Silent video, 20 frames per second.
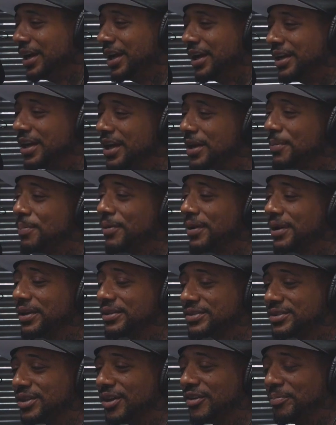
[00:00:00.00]
And they bringing
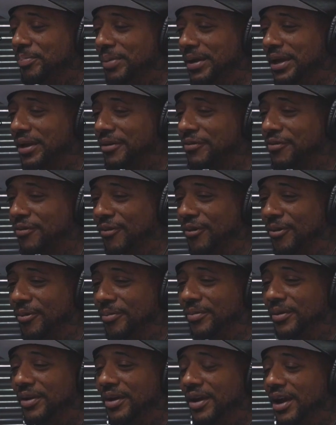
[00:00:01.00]
stuff back from
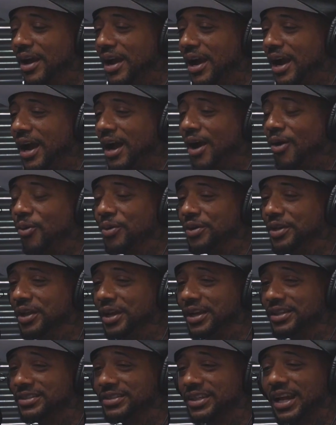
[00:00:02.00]
our
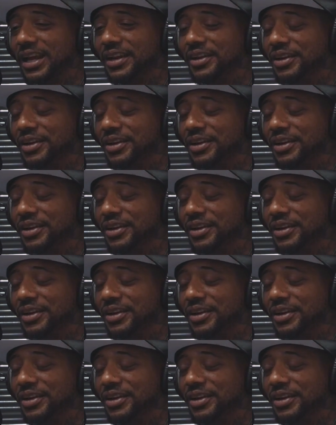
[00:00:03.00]
days that I